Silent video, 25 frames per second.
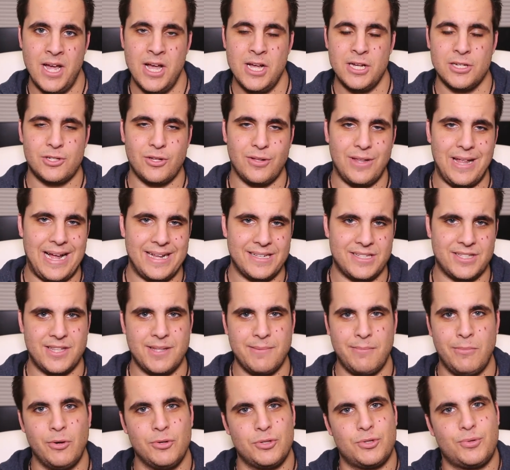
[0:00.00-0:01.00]
So that's the
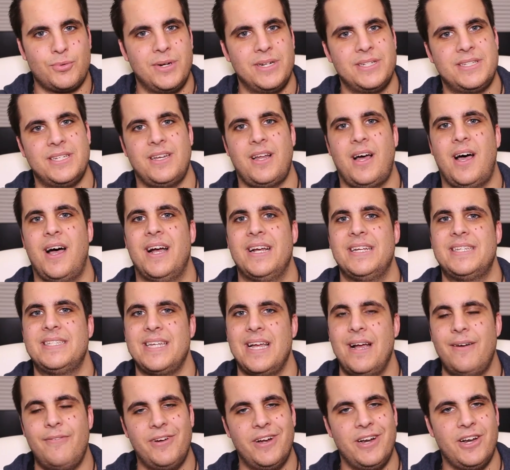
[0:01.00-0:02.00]
most recent
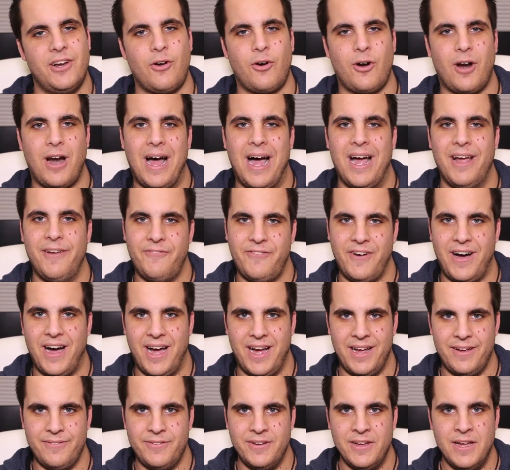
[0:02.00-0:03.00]
i7 or
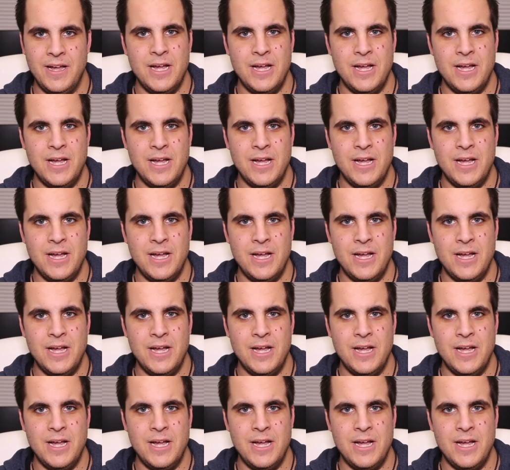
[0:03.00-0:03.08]
i5.